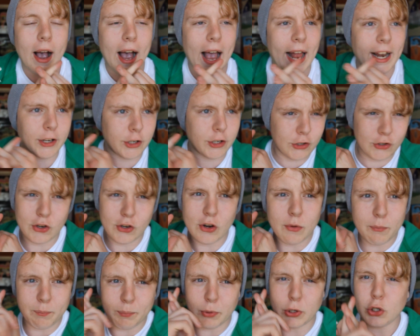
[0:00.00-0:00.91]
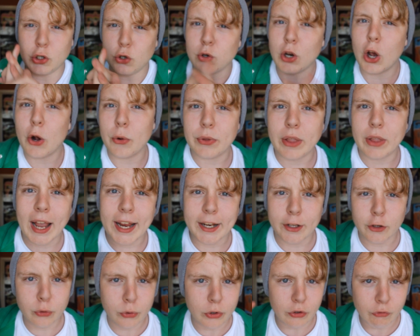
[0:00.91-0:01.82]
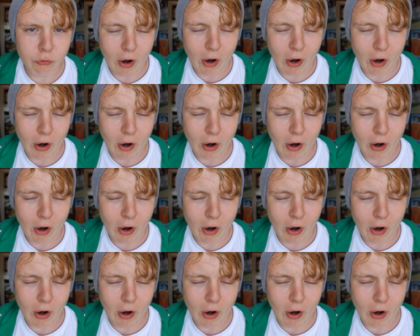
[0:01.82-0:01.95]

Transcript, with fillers: and but you know they do the